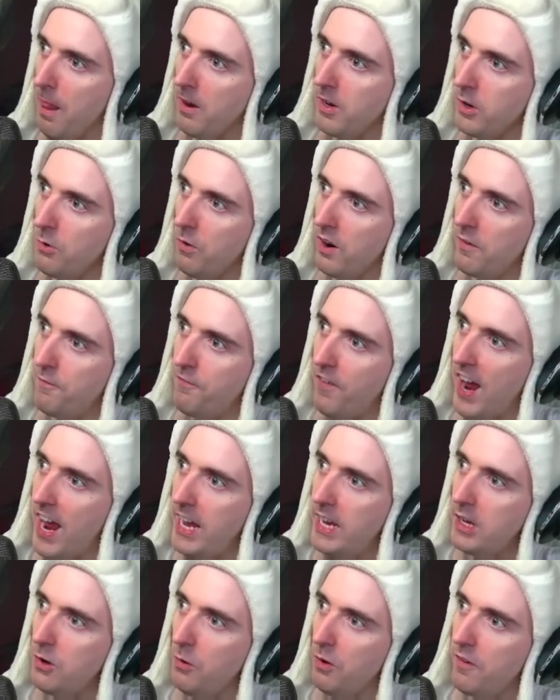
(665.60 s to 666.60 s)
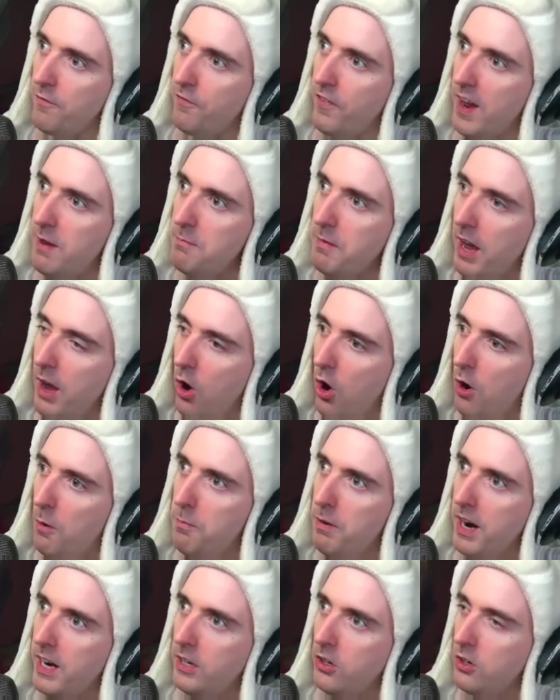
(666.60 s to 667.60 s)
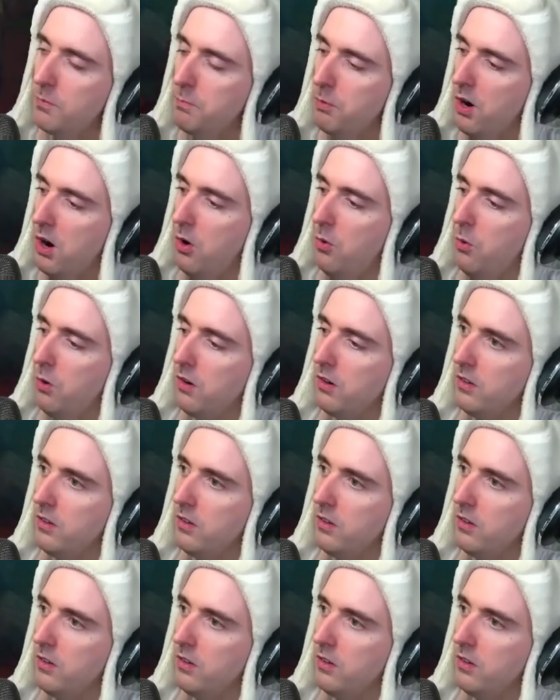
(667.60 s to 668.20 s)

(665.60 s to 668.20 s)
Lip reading: You want to fight? You want to fight my Hullbreaker, bro?